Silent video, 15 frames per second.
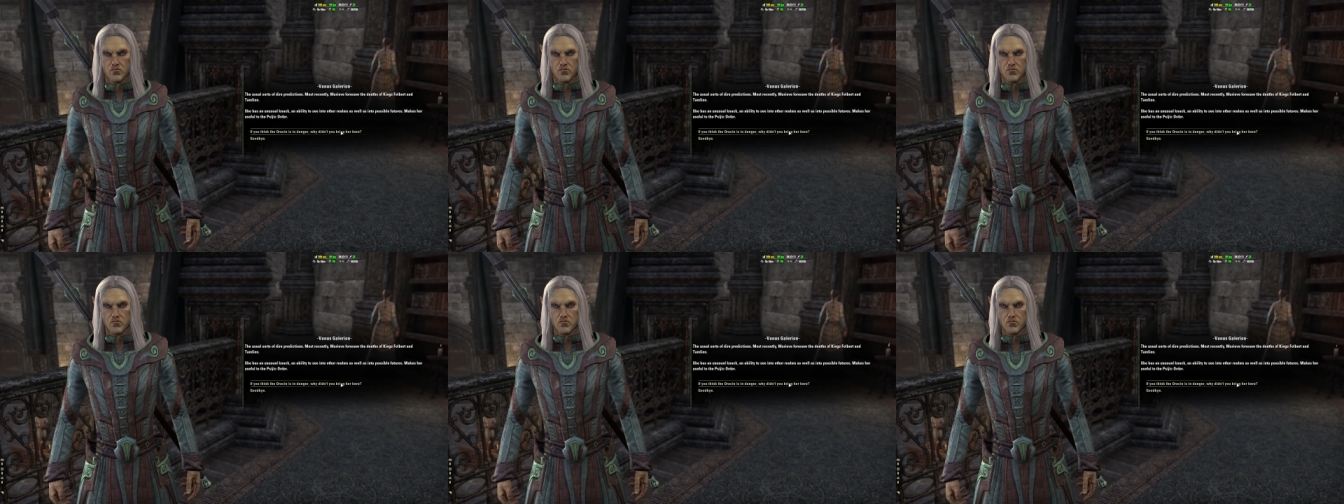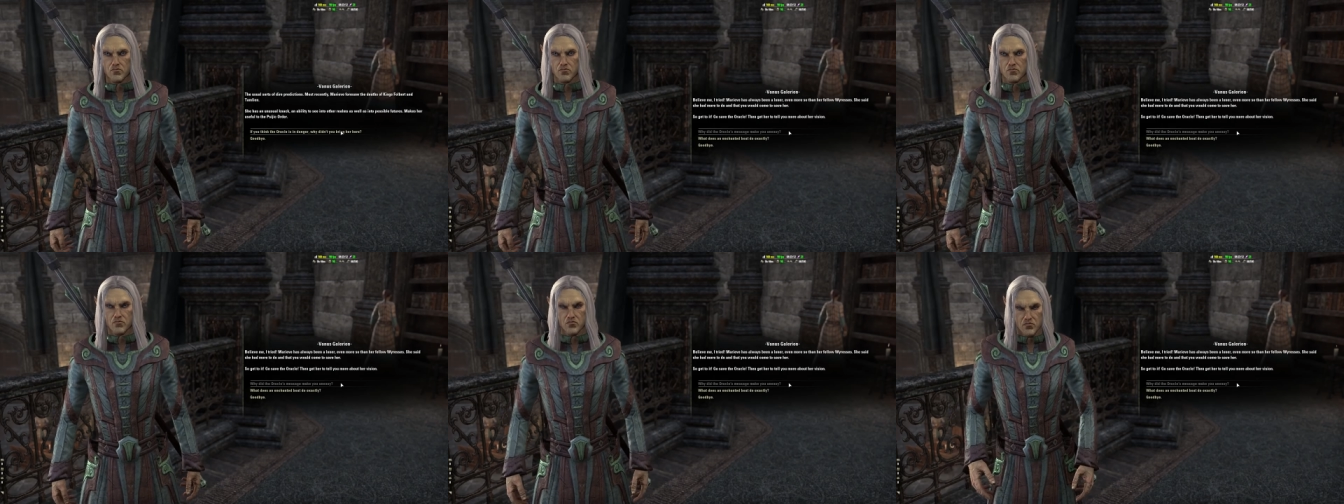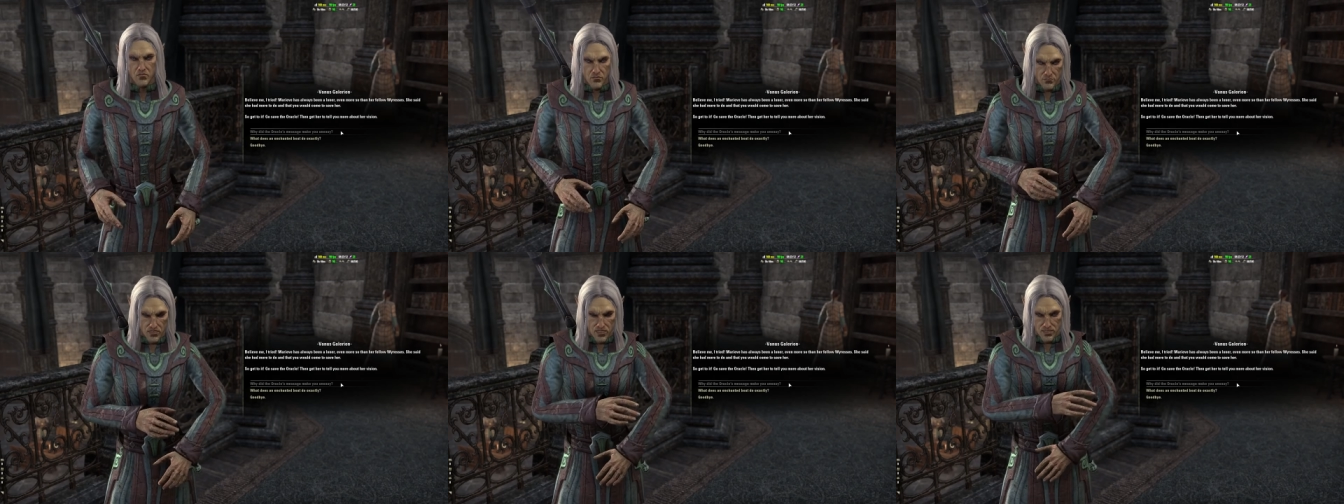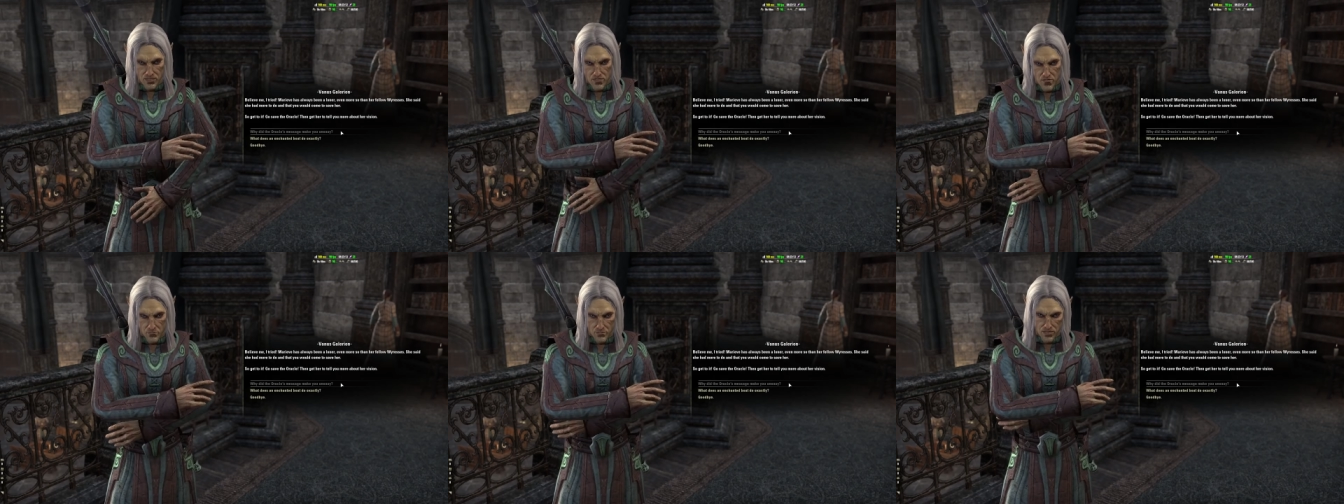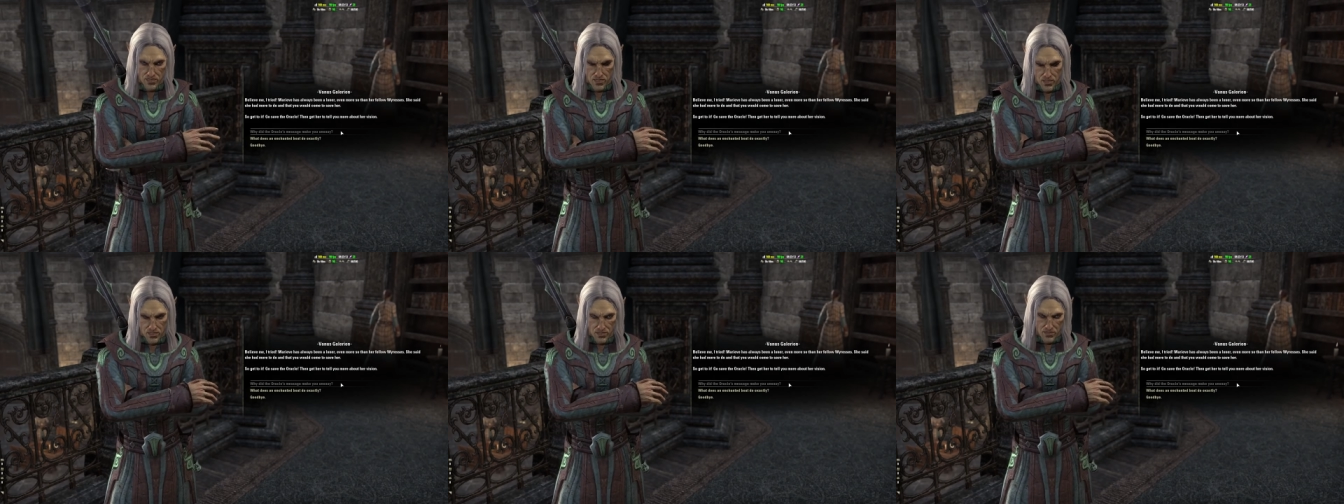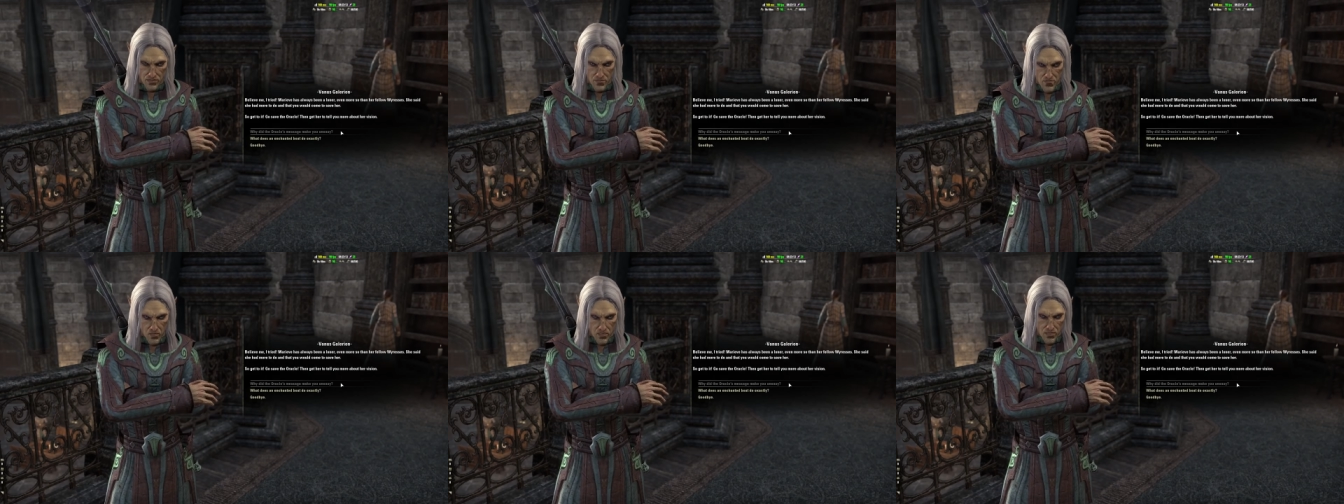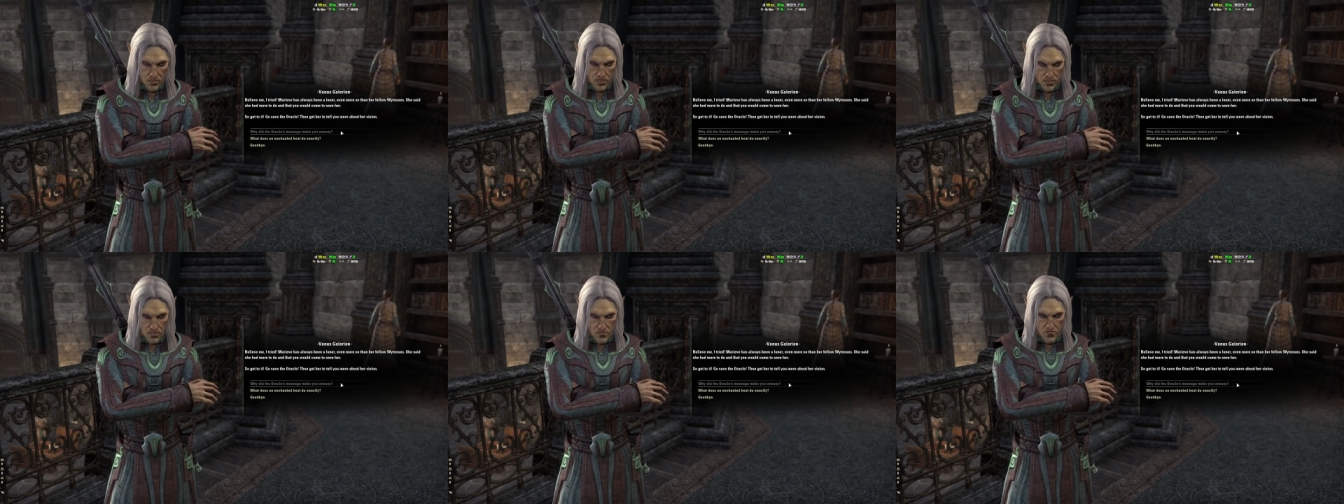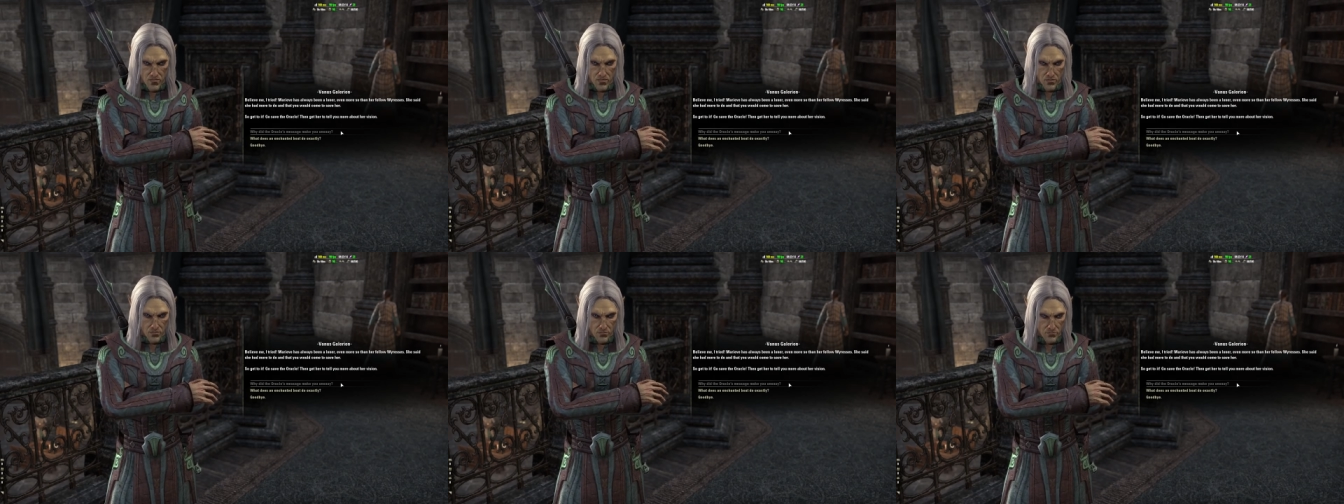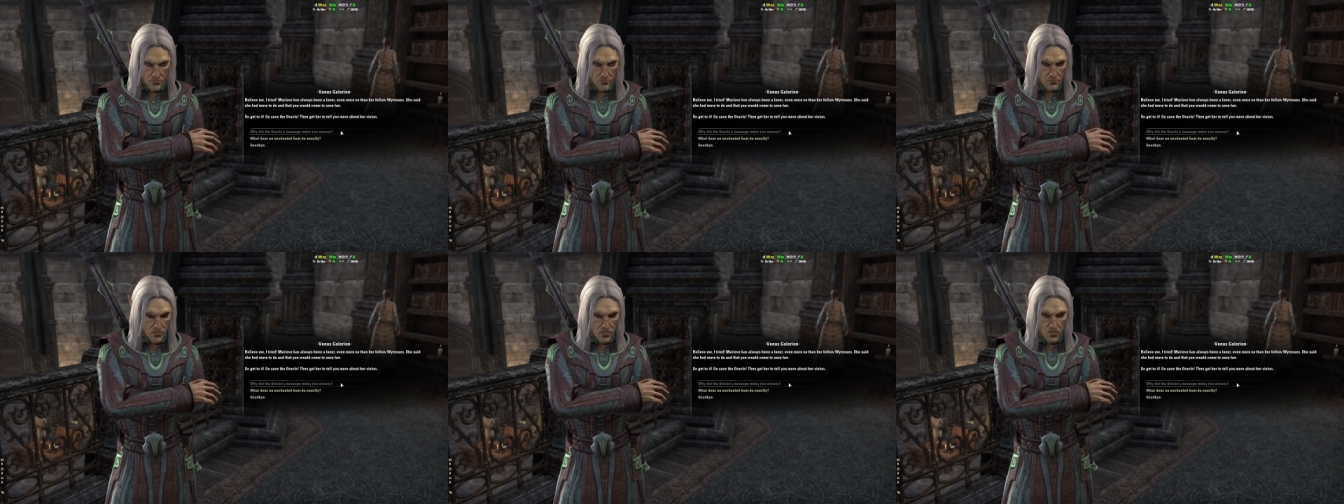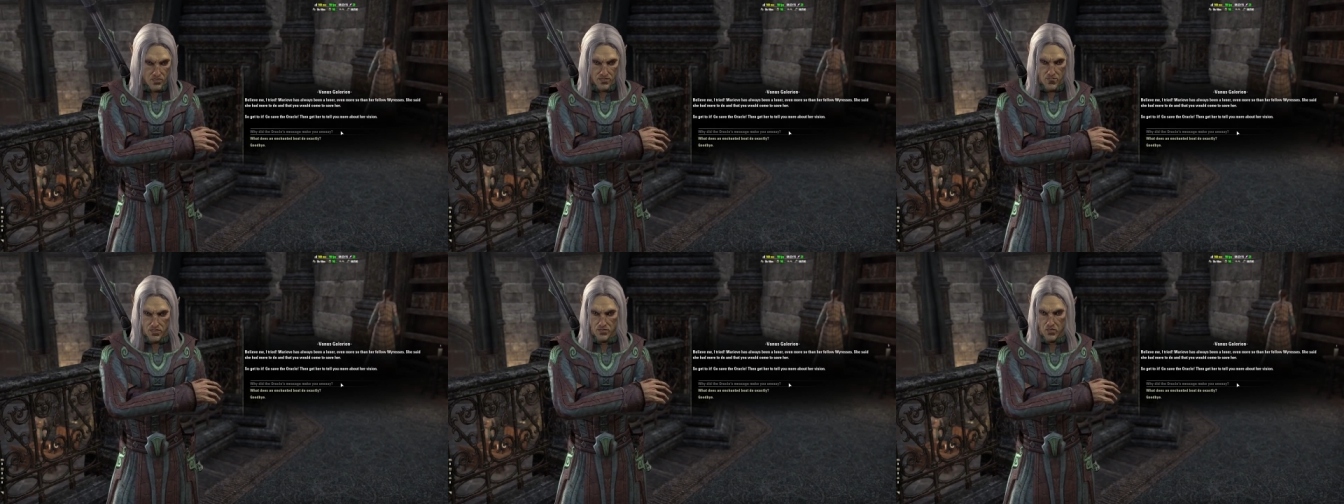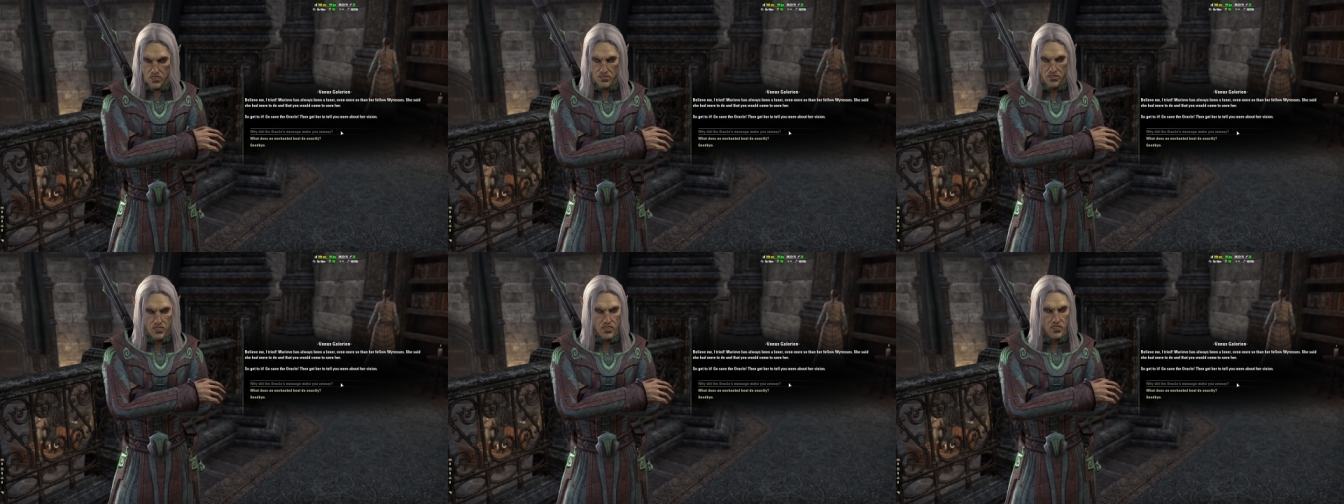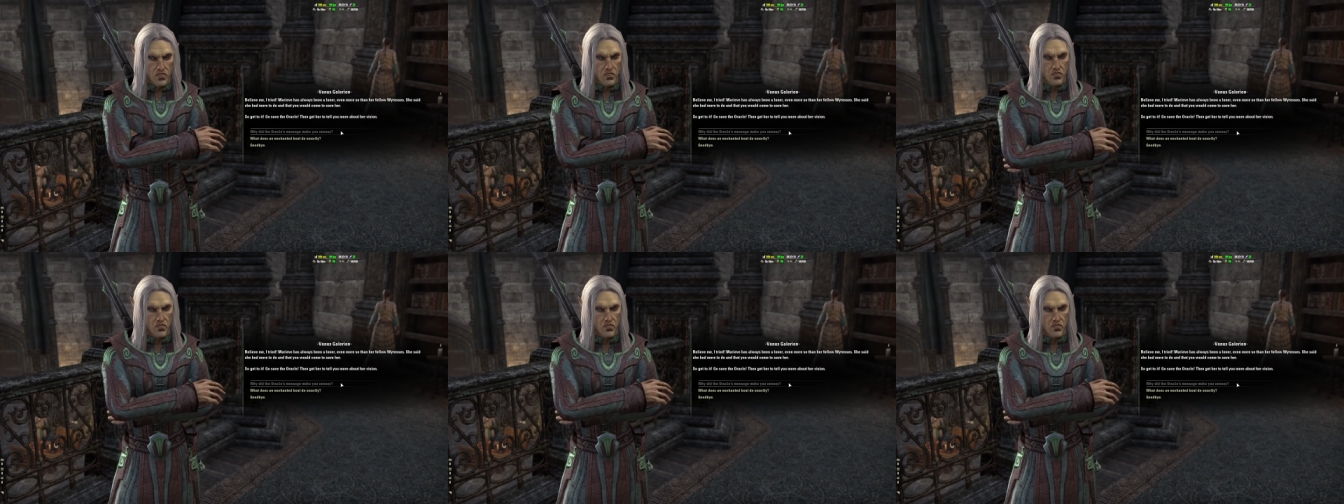here? Believe me, I tried. Mariv has always been a